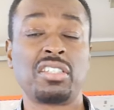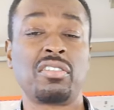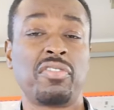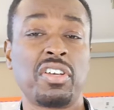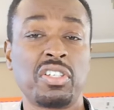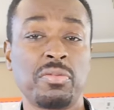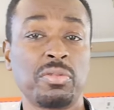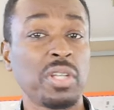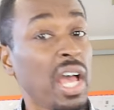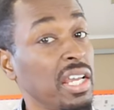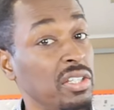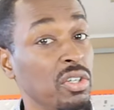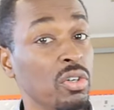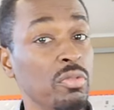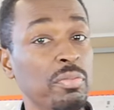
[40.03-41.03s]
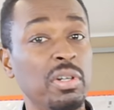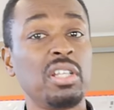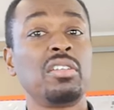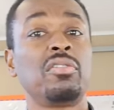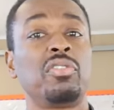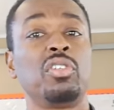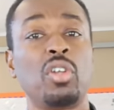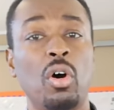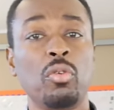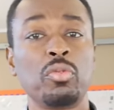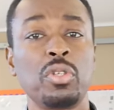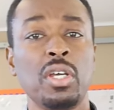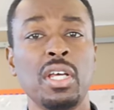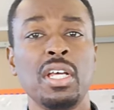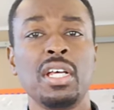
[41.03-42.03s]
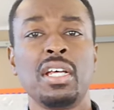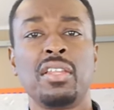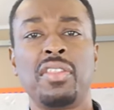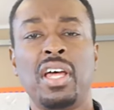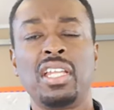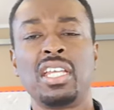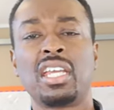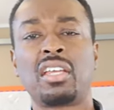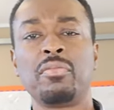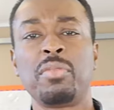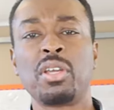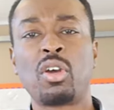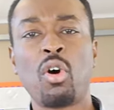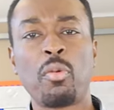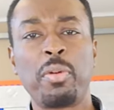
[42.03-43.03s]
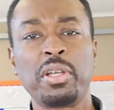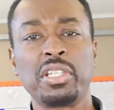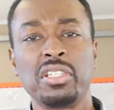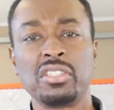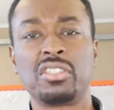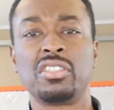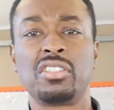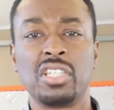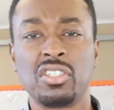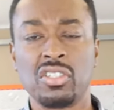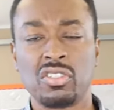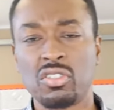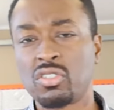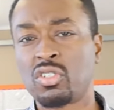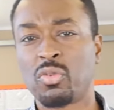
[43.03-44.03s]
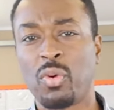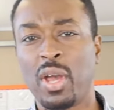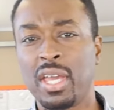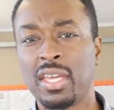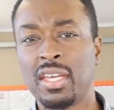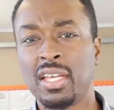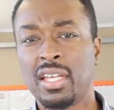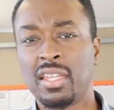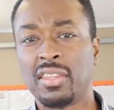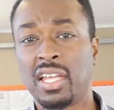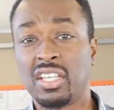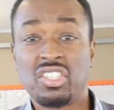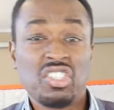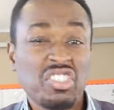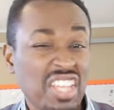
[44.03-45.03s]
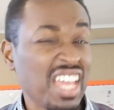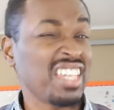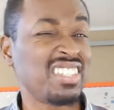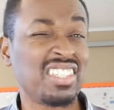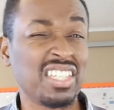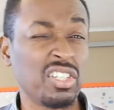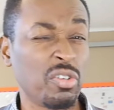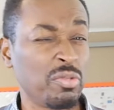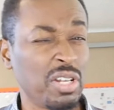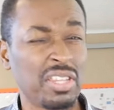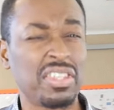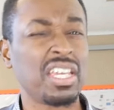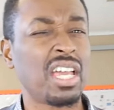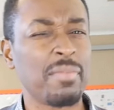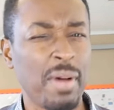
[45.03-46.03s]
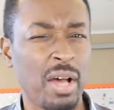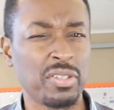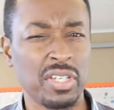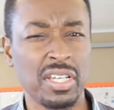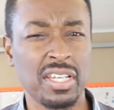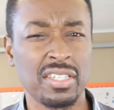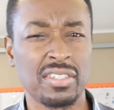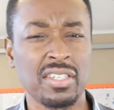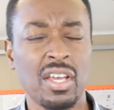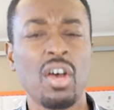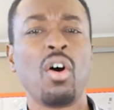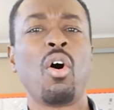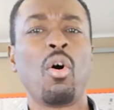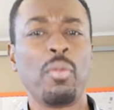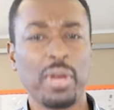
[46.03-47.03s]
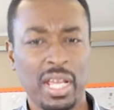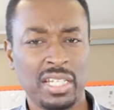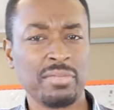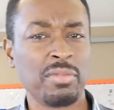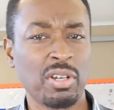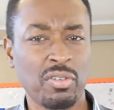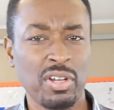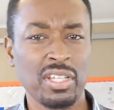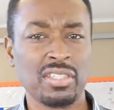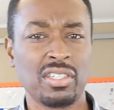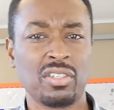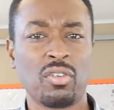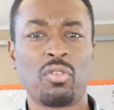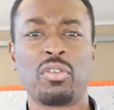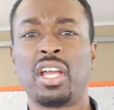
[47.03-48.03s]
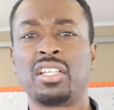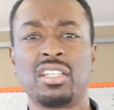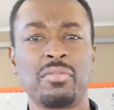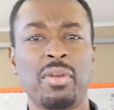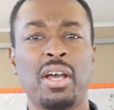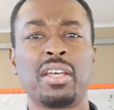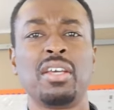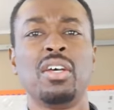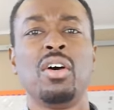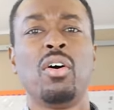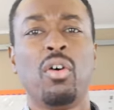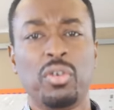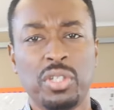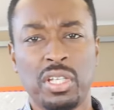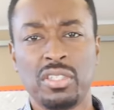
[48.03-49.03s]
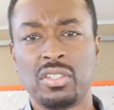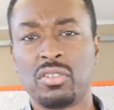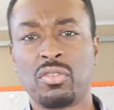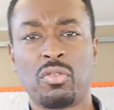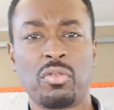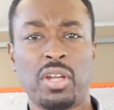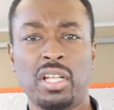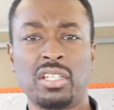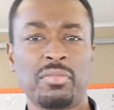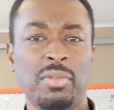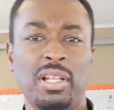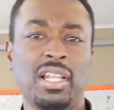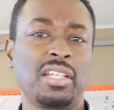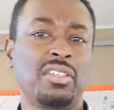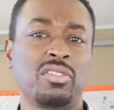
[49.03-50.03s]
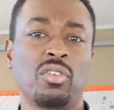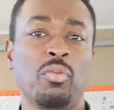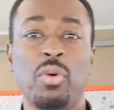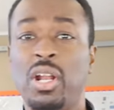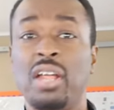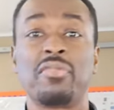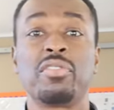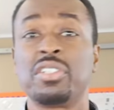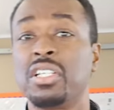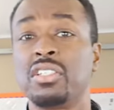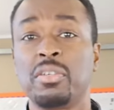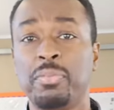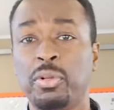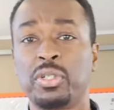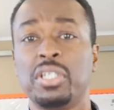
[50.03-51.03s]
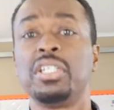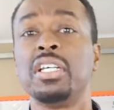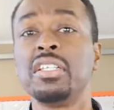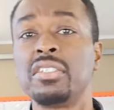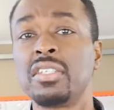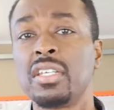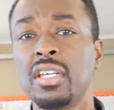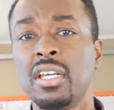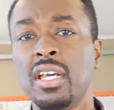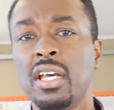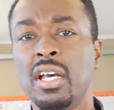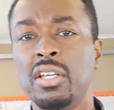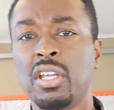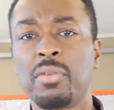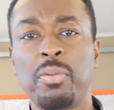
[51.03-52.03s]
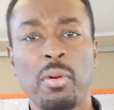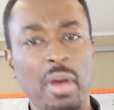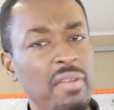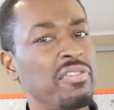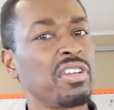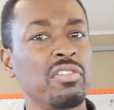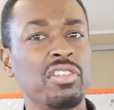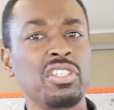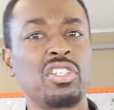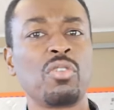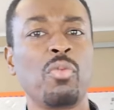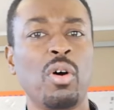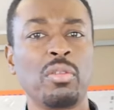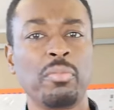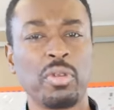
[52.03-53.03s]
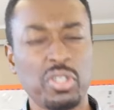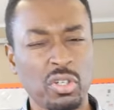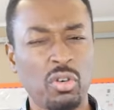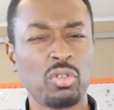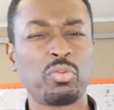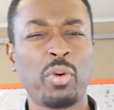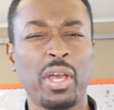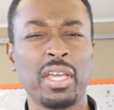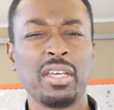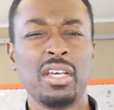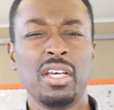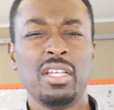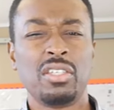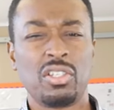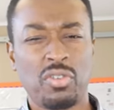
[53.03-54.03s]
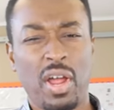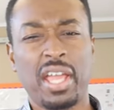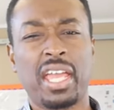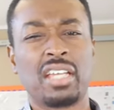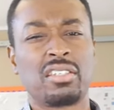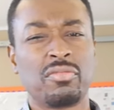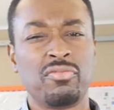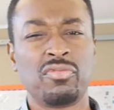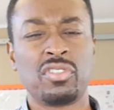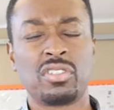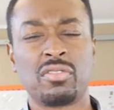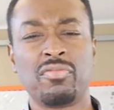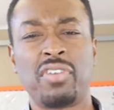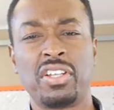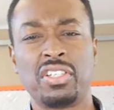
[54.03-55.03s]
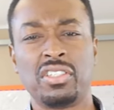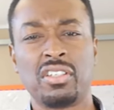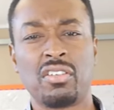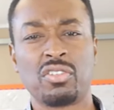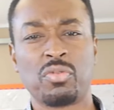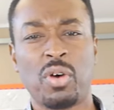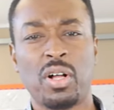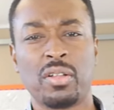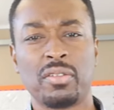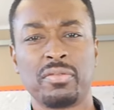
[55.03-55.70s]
of vegetables, I do, but even if you don't, then it can be incorporated into this dish in such a way that it's just tasty. You don't really think about it as, oh, I'm getting my greens in, or I'm getting my onions in, or I'm getting my lettuce, or whatever it is you put in it. You can put whatever ingredients you want, but it's a good way to try and get some, some veg in there as well.